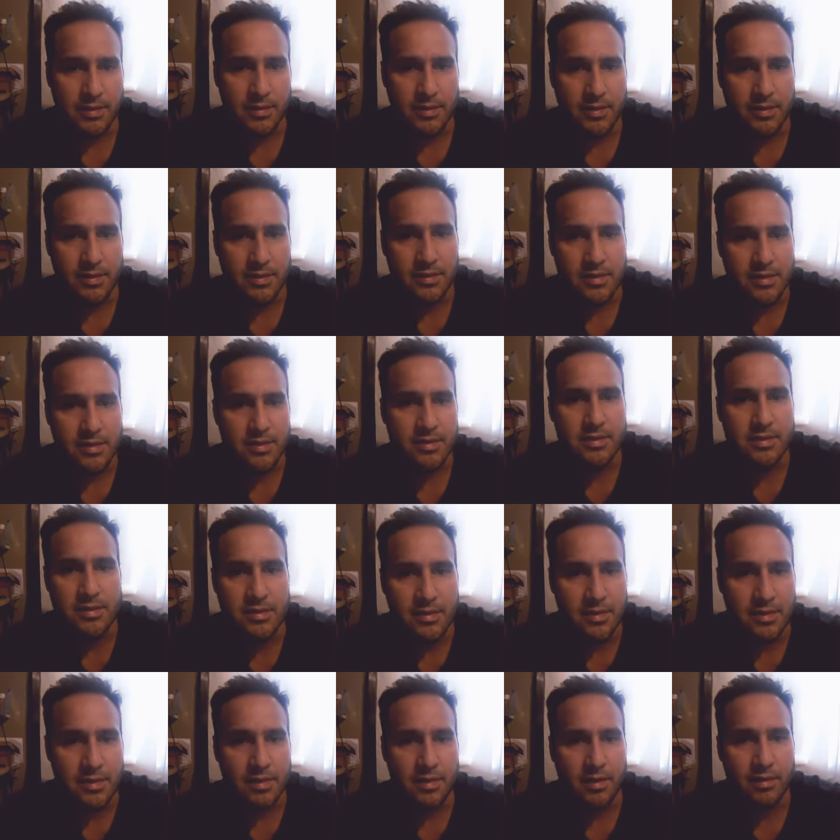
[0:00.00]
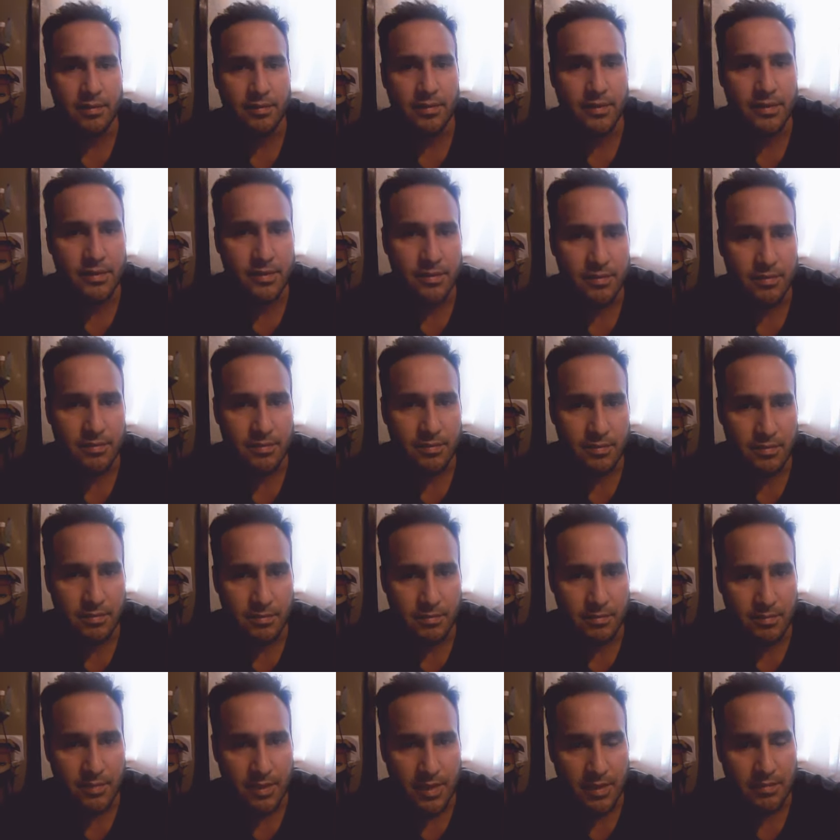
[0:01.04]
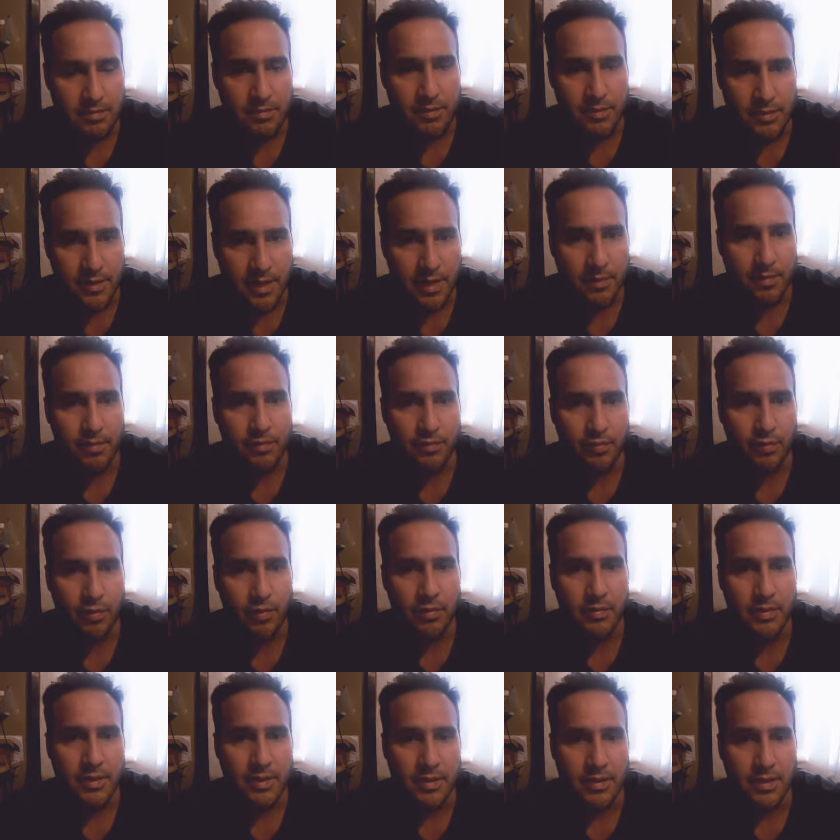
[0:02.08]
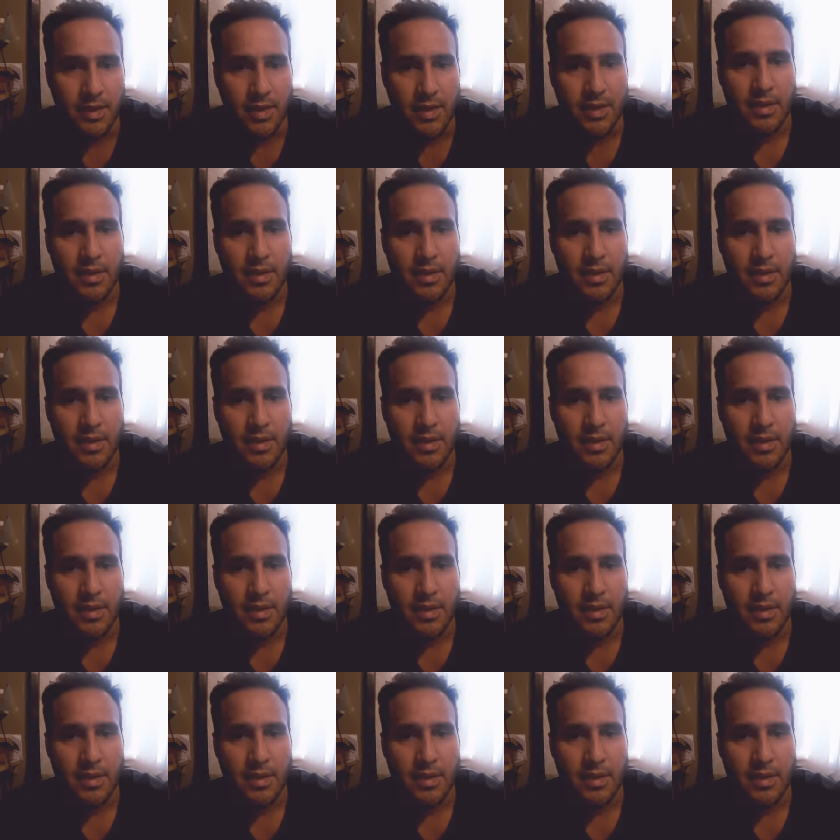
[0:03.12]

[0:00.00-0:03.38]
the consistency of the gimbal not performing.